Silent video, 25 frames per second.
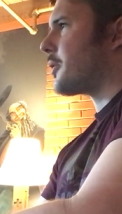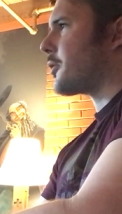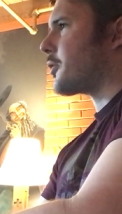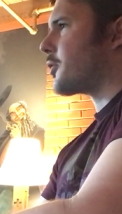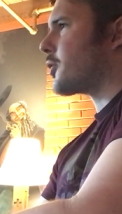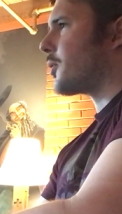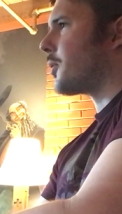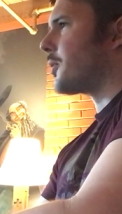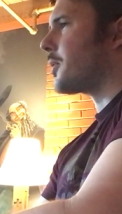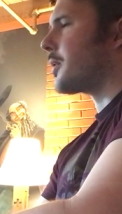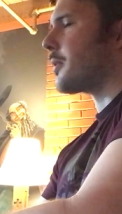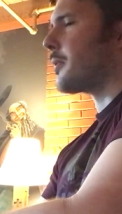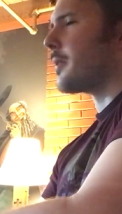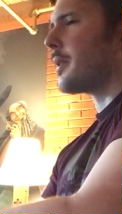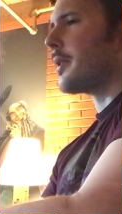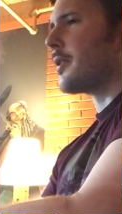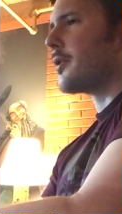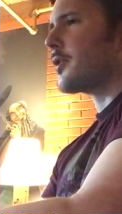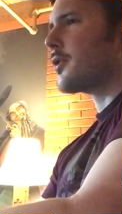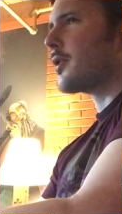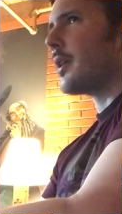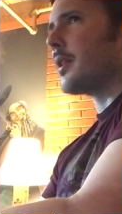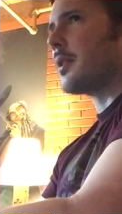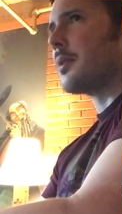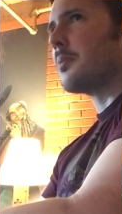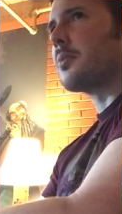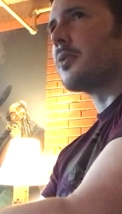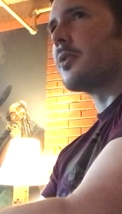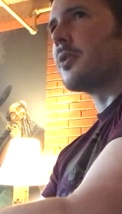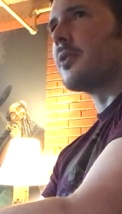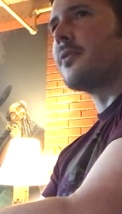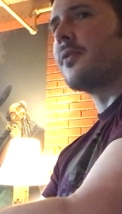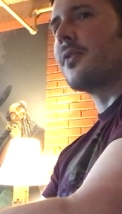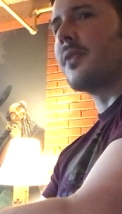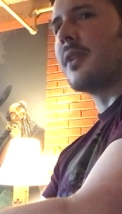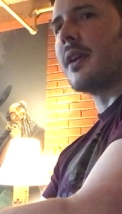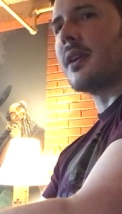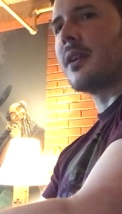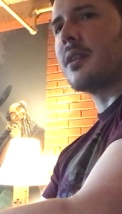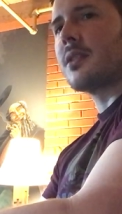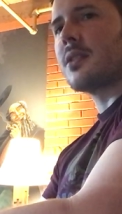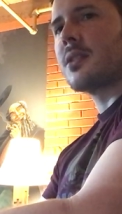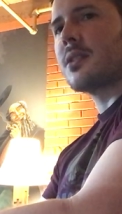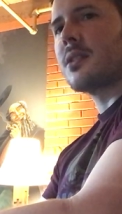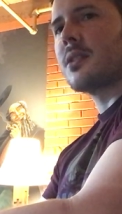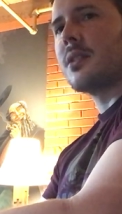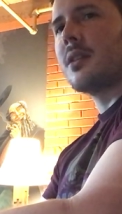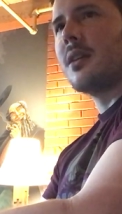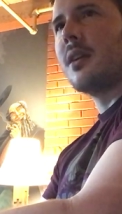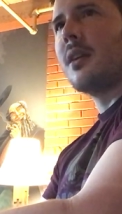your shoulder where you're trying to prove
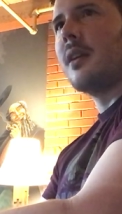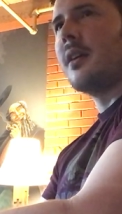things,